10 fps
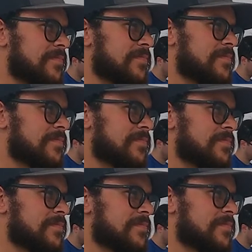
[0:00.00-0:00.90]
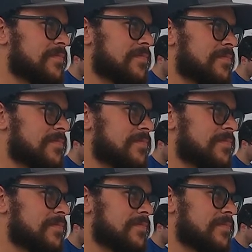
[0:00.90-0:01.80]

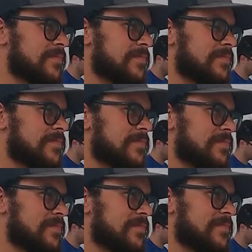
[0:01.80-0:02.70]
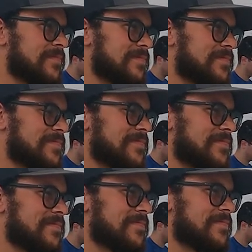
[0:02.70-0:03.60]

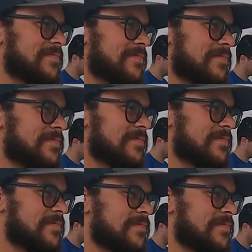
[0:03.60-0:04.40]
No words are spoken by the person on screen.